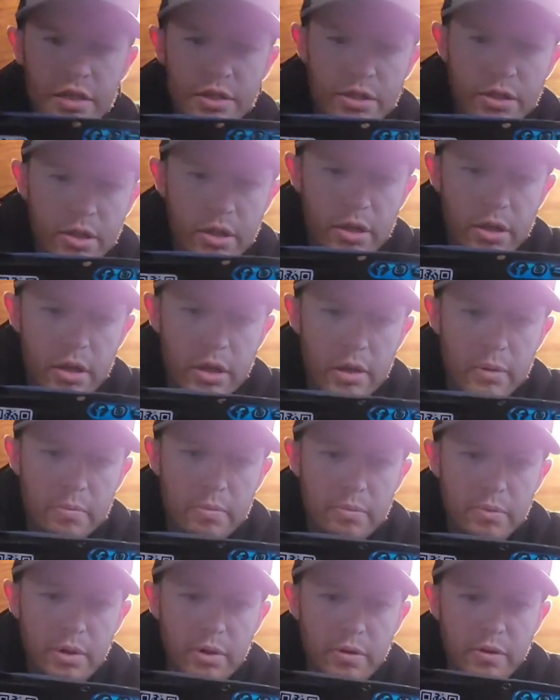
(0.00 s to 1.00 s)
These are
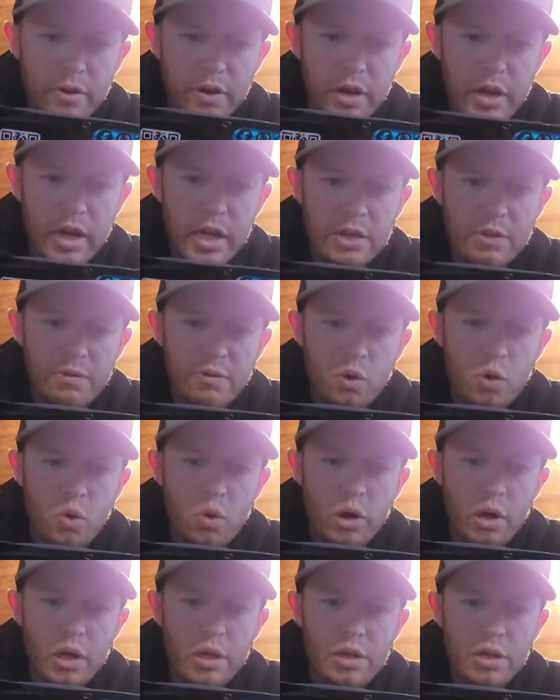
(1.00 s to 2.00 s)
the Finesse
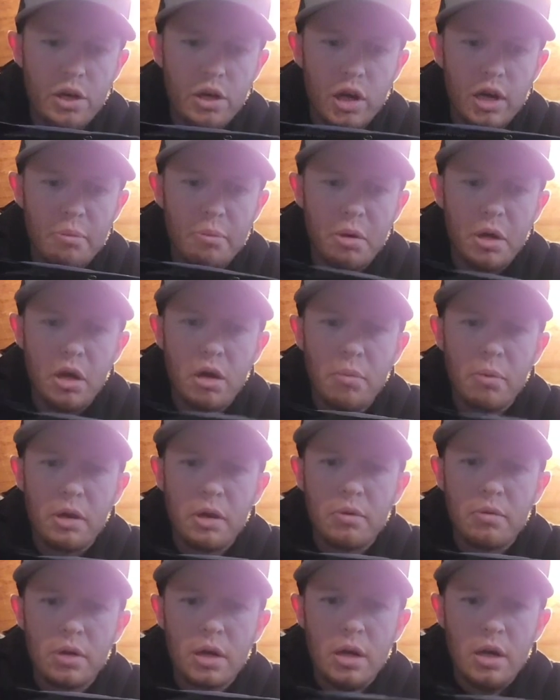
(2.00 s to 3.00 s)
4-inch green
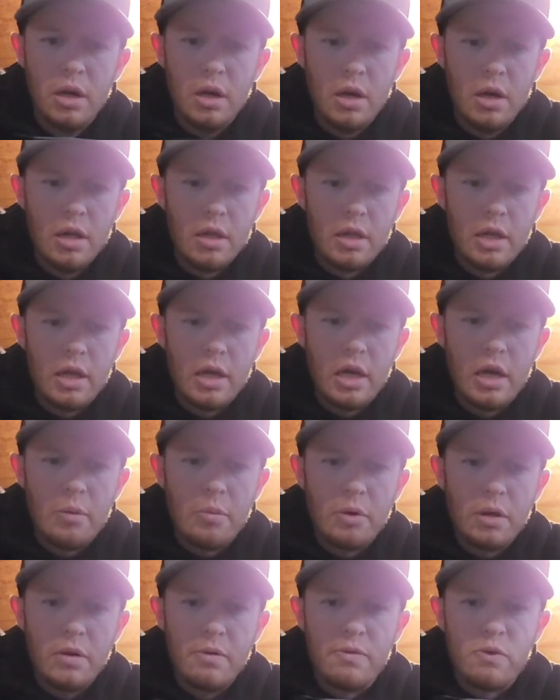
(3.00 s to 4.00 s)
pumpkin. They
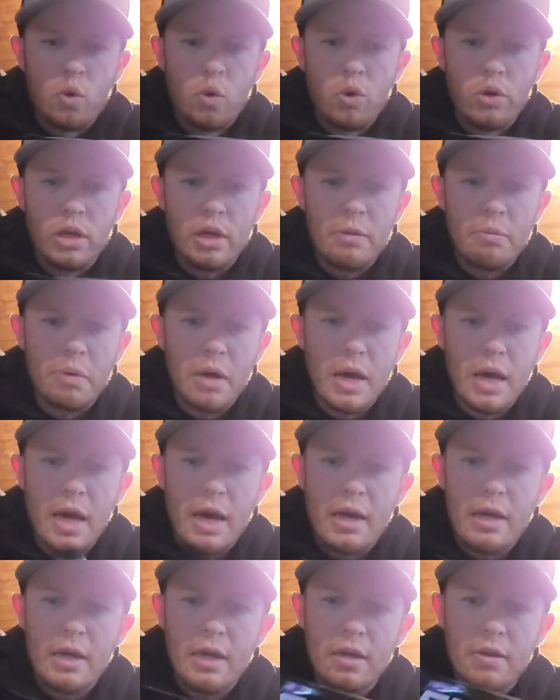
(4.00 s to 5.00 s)
come in a 14
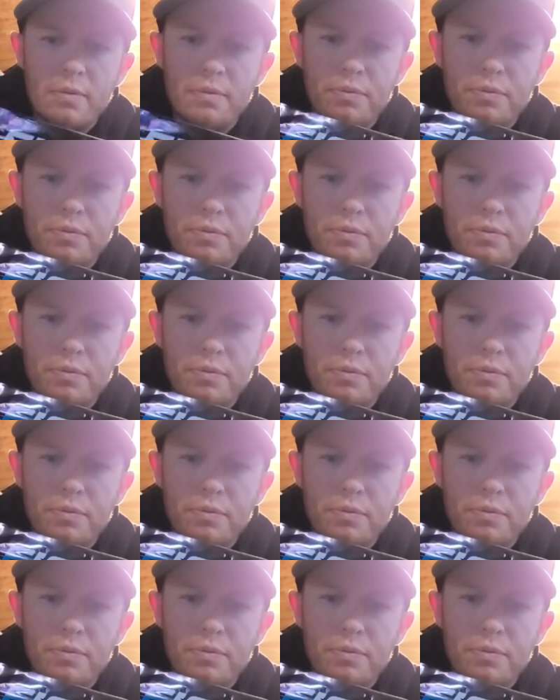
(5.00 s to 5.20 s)
pack.